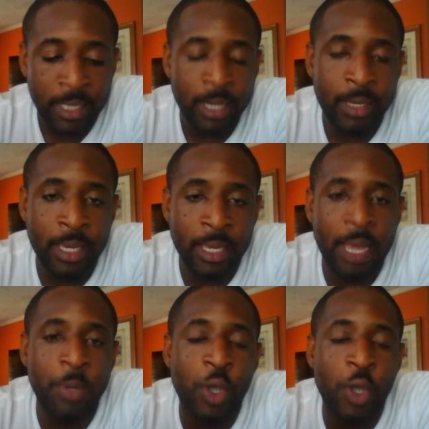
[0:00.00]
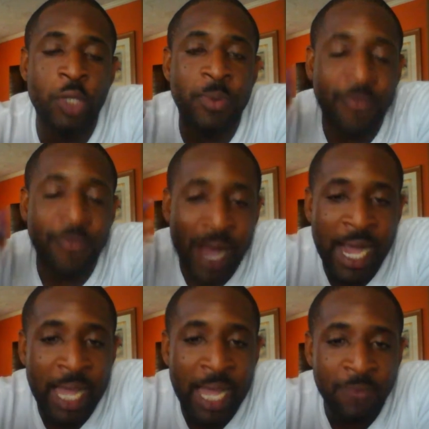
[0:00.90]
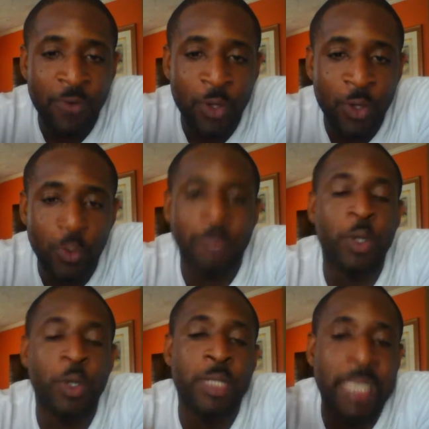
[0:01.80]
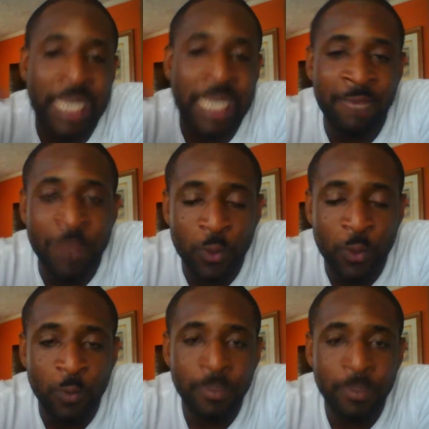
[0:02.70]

Okay, I'm going to provide for you, I'm going to give you